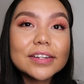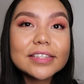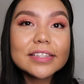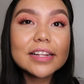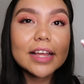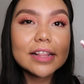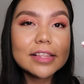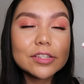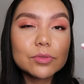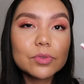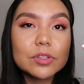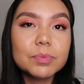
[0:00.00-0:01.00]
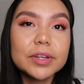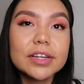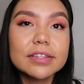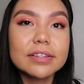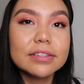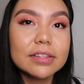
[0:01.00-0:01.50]
honestly like these ones
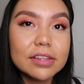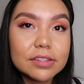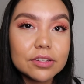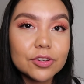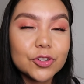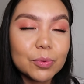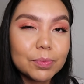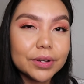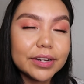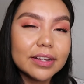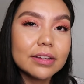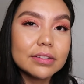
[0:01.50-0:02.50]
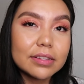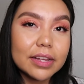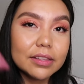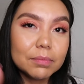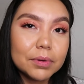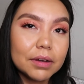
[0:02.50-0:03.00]
because it's easier to put
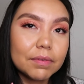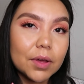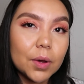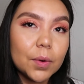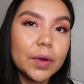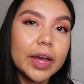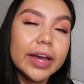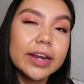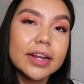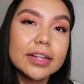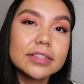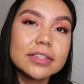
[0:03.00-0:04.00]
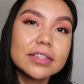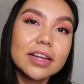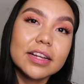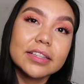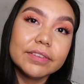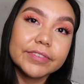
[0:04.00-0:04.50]
inside the puffco and it's
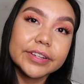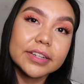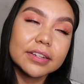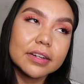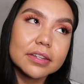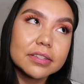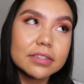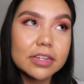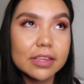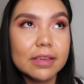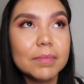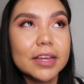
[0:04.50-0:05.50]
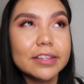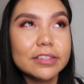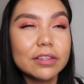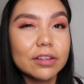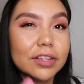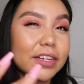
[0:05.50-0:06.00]
not leaving a sticky mess
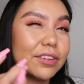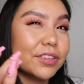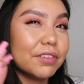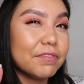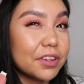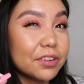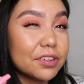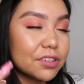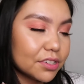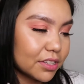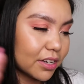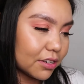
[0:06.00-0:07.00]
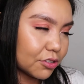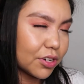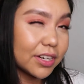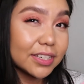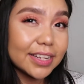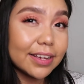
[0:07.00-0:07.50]
like on your fingers
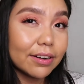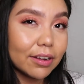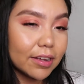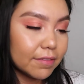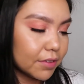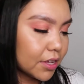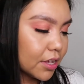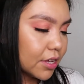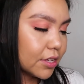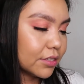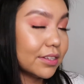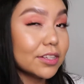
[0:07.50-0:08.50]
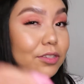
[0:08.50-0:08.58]
trying to take it off. So